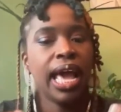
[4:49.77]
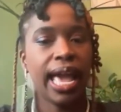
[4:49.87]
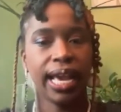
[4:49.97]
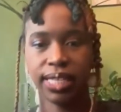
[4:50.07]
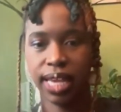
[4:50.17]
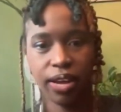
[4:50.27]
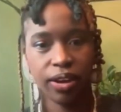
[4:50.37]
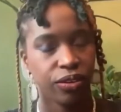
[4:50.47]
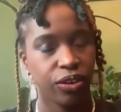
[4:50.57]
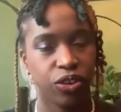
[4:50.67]

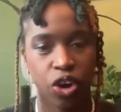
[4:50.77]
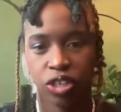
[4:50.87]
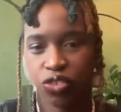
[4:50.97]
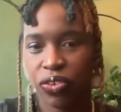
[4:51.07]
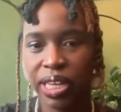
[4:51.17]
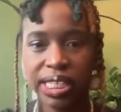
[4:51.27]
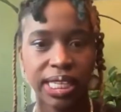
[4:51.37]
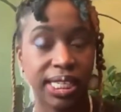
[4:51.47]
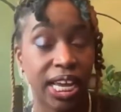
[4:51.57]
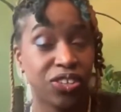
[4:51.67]
exhale, just release the
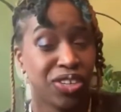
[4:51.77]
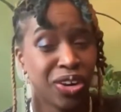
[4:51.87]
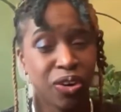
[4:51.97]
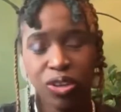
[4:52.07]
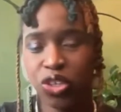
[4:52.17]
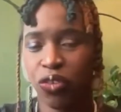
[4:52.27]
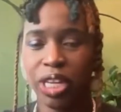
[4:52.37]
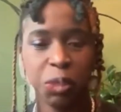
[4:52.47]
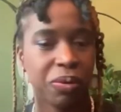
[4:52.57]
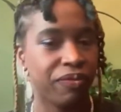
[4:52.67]
tension and also
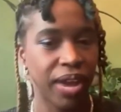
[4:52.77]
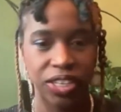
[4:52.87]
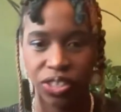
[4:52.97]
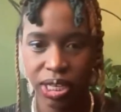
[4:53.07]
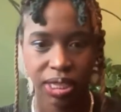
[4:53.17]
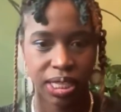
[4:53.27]
release perfection.